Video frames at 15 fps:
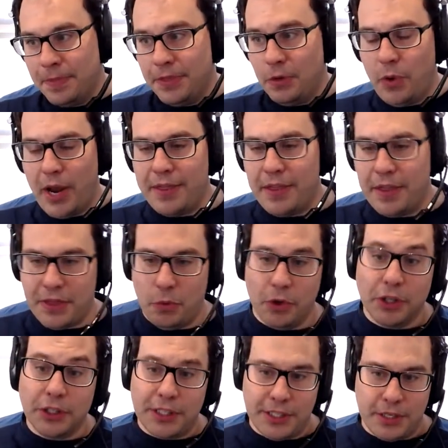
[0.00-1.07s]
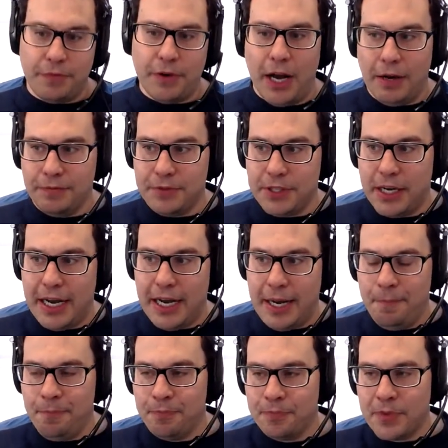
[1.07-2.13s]
way that the world has evolved.
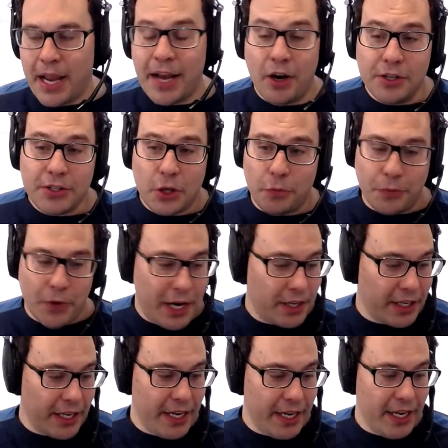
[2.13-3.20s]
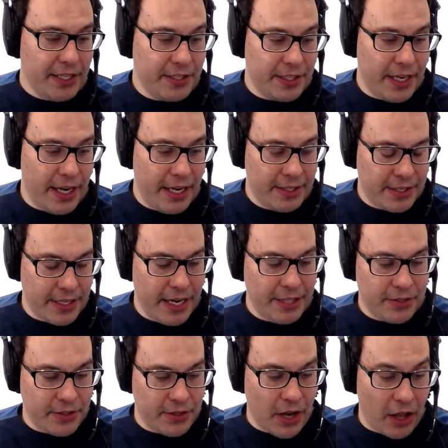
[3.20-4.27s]
And also, frankly, it's
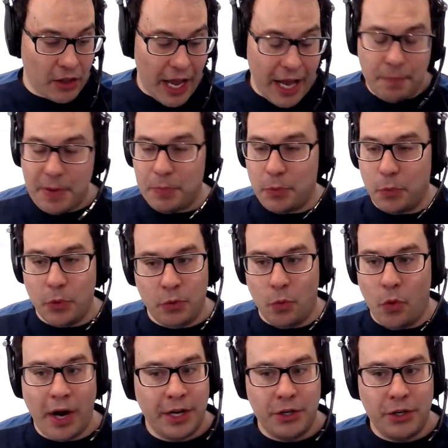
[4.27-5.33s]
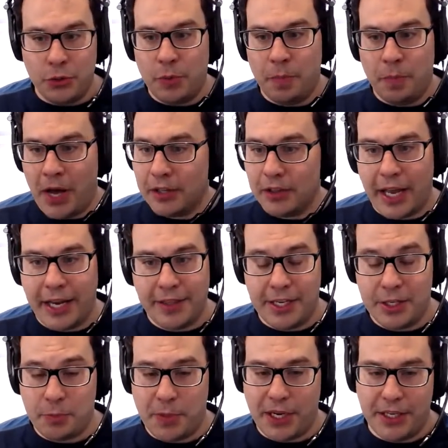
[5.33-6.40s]
a lot of people wouldn't want to do a model like this
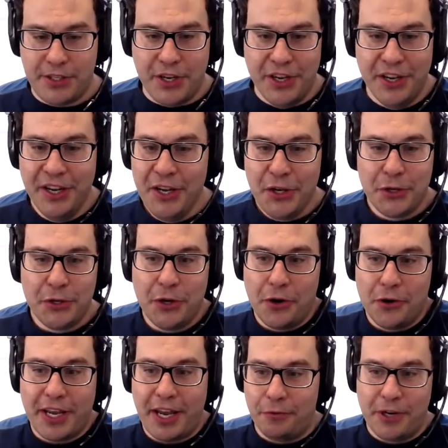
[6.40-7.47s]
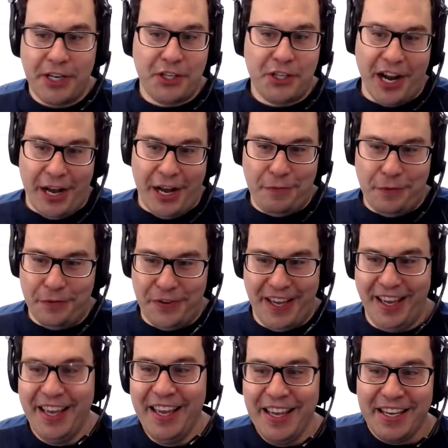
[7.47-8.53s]
because you don't get rich off of it.
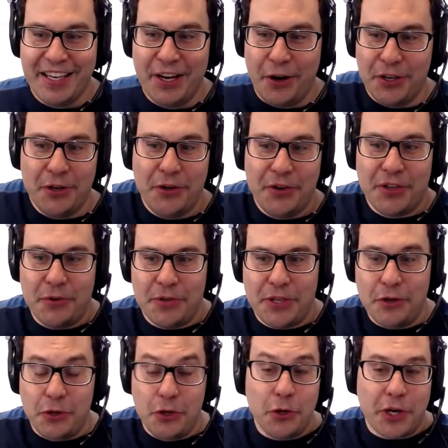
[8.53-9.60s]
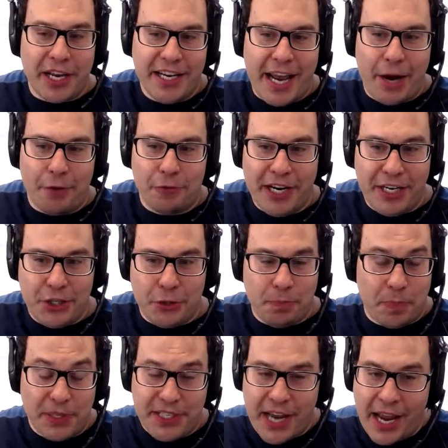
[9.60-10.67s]
You can get rich
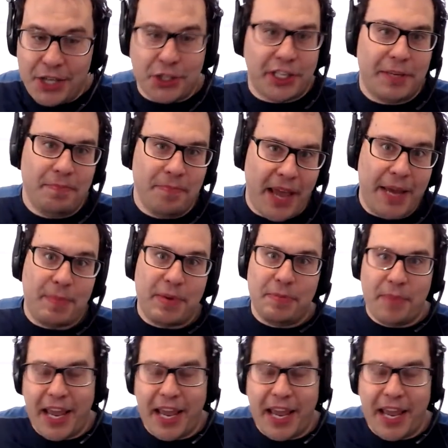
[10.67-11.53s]
potentially, maybe